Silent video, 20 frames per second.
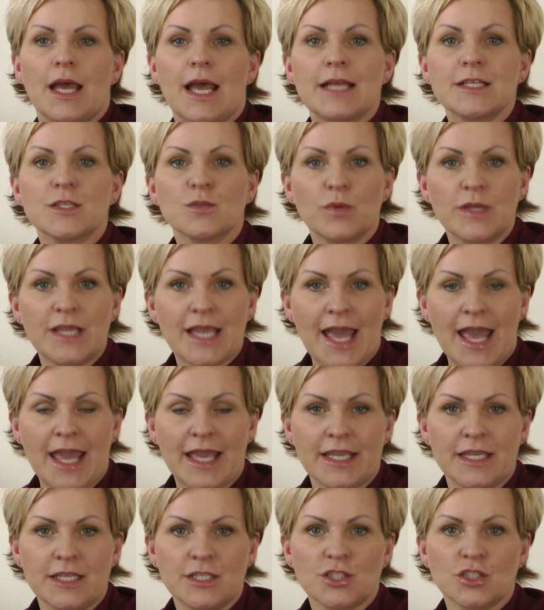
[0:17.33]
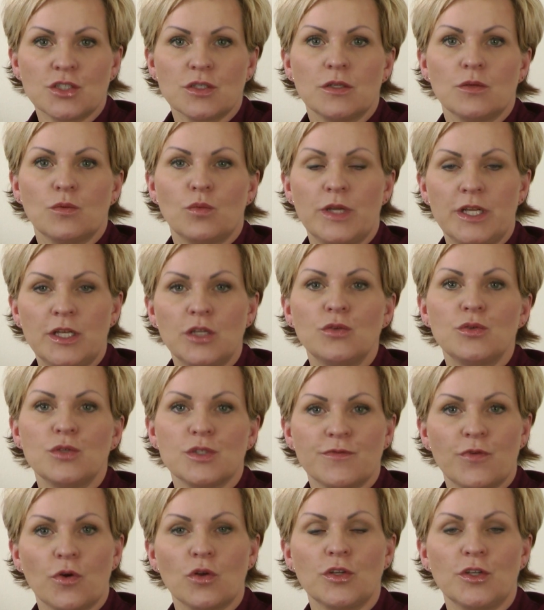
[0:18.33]
As we age, we
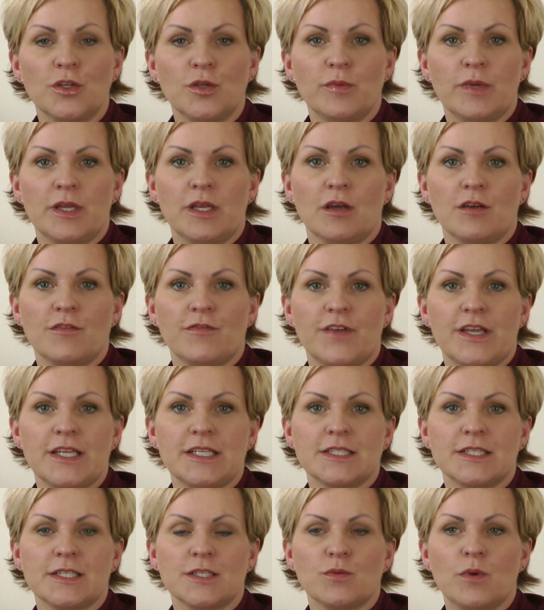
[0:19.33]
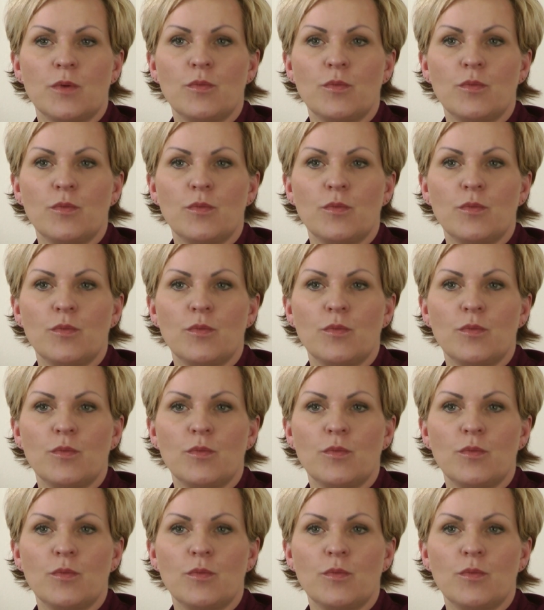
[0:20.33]
lose volume in our faces.